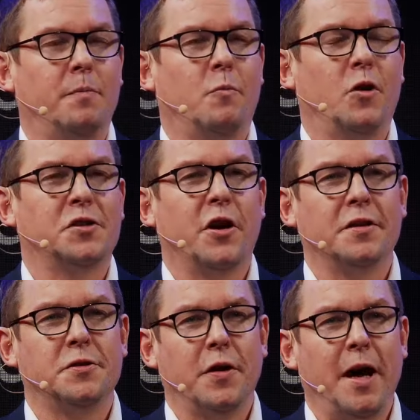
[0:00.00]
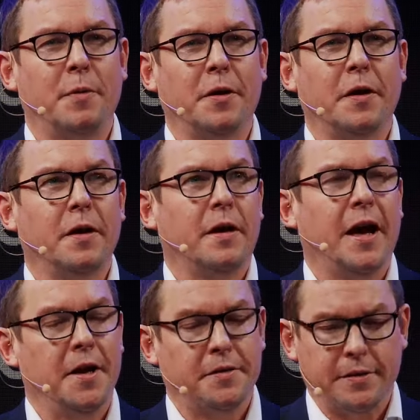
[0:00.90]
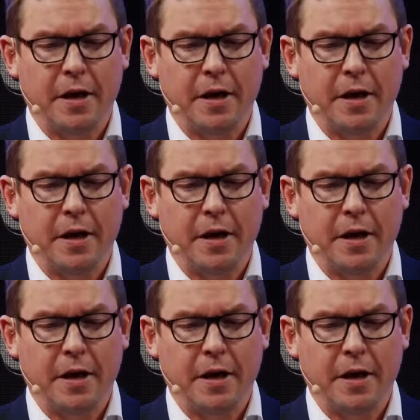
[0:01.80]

what's going to happen. And